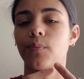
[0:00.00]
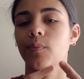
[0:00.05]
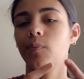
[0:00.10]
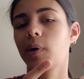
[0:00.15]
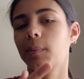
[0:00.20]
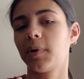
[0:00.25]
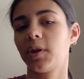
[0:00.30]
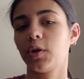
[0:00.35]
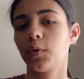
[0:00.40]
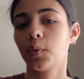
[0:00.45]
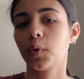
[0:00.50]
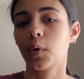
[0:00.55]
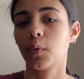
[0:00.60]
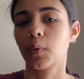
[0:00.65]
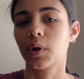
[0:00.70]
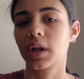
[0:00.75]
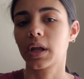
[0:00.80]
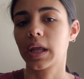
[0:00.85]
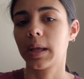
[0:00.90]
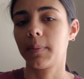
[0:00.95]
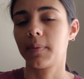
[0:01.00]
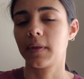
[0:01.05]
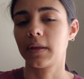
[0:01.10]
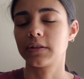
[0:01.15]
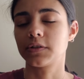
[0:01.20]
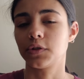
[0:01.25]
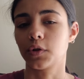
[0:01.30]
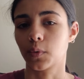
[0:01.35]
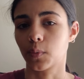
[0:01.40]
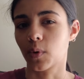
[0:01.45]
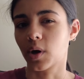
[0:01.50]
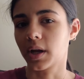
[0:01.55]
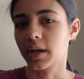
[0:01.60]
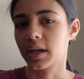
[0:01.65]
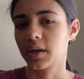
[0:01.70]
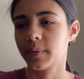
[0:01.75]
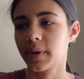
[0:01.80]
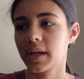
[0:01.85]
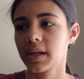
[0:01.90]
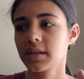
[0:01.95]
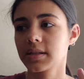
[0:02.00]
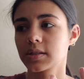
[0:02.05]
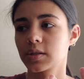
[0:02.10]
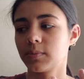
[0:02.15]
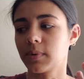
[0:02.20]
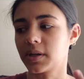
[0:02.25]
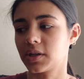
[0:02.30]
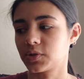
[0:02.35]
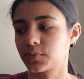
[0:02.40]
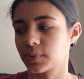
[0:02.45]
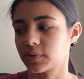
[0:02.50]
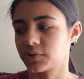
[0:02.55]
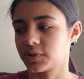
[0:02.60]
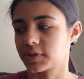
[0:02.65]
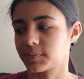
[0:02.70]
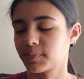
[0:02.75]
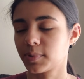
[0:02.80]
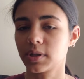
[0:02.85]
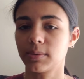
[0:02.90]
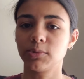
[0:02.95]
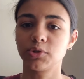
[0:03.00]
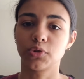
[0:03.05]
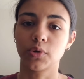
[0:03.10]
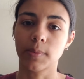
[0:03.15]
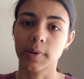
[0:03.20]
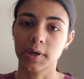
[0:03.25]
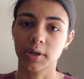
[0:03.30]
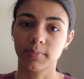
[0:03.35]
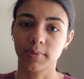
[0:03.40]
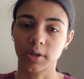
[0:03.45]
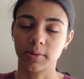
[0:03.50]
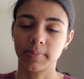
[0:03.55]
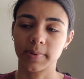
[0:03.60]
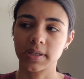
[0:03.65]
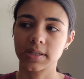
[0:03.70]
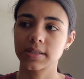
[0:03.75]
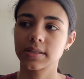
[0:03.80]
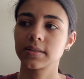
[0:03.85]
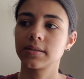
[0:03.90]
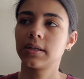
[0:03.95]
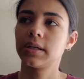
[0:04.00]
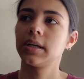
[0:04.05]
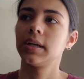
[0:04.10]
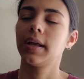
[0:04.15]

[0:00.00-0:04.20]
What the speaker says: you don't want to keep things you don't want anyway, so might as well just put them to a better purpose.